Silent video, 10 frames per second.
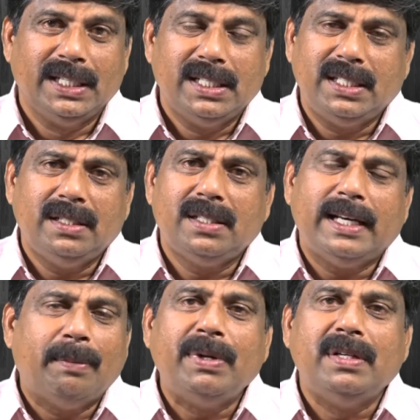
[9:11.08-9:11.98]
See, this
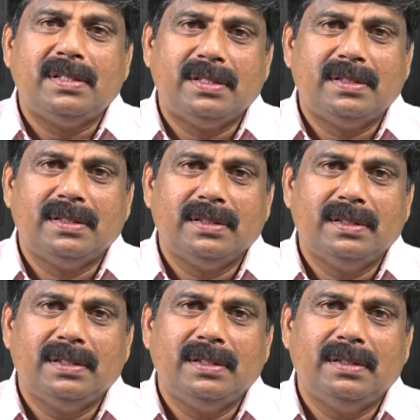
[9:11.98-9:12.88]
happens.
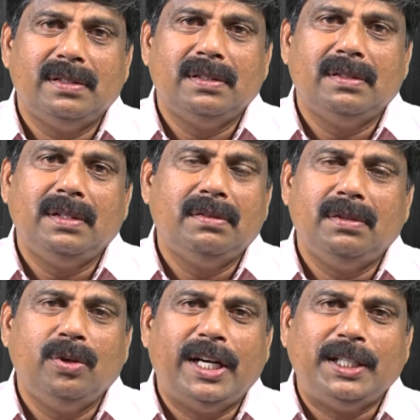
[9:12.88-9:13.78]

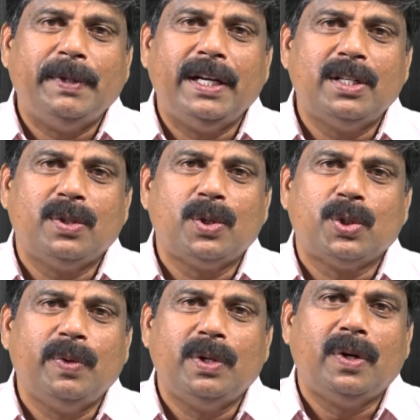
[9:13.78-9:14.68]
Your experience
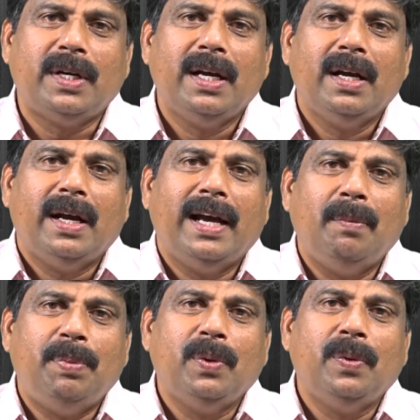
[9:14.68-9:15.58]
also will not
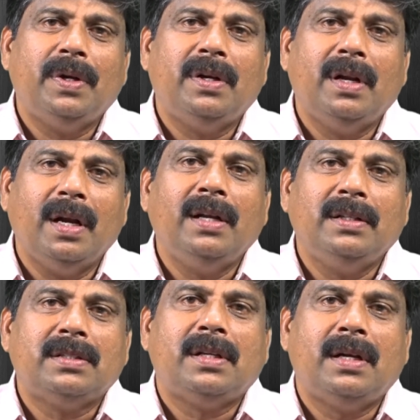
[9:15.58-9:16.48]
help you in learning
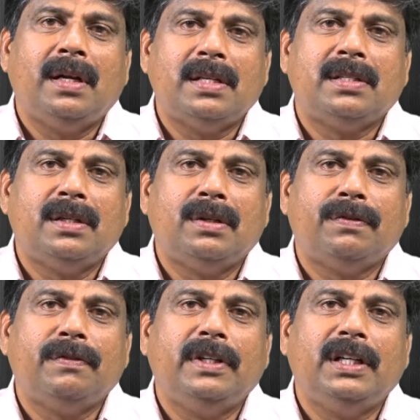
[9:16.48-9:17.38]
this lesson
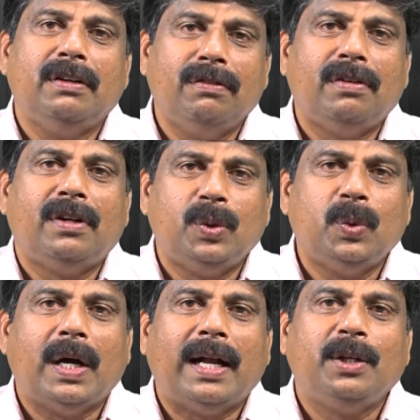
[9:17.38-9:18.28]
of never
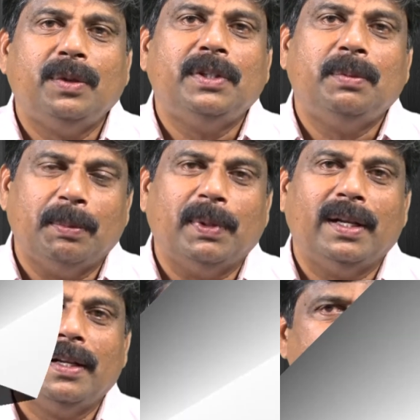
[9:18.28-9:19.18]
to argue with people.
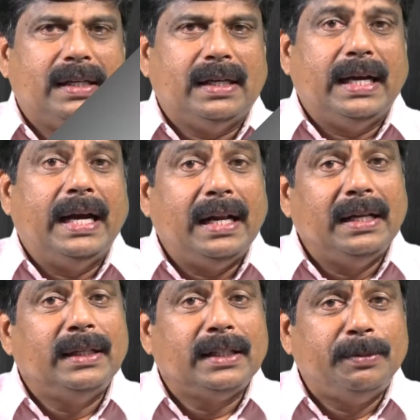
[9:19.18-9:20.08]
I had
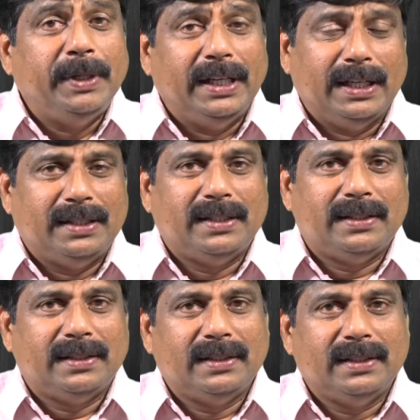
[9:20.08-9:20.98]
another
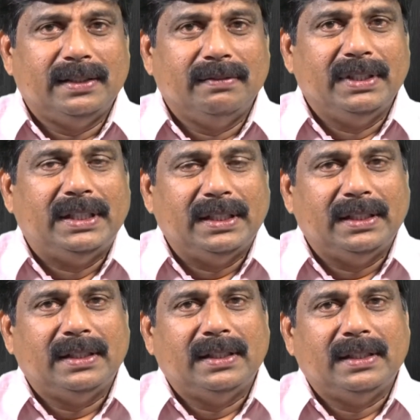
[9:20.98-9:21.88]
experience with
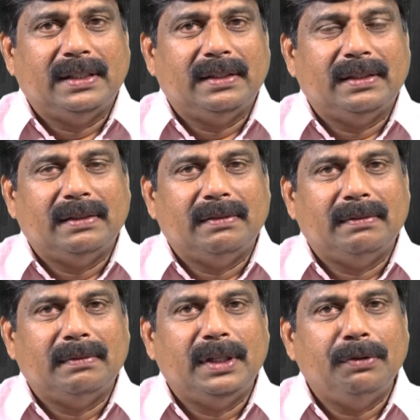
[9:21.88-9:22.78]

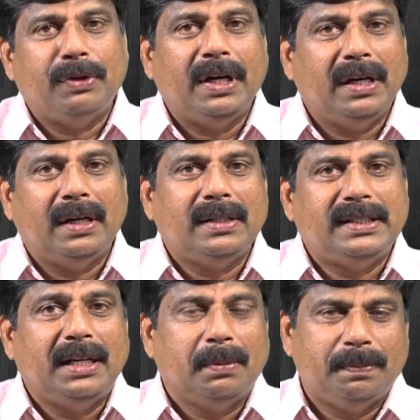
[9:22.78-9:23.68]
a different
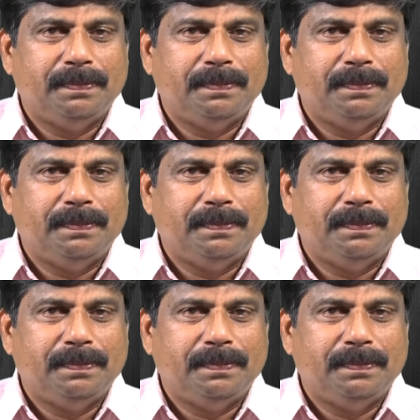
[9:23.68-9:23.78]
setup.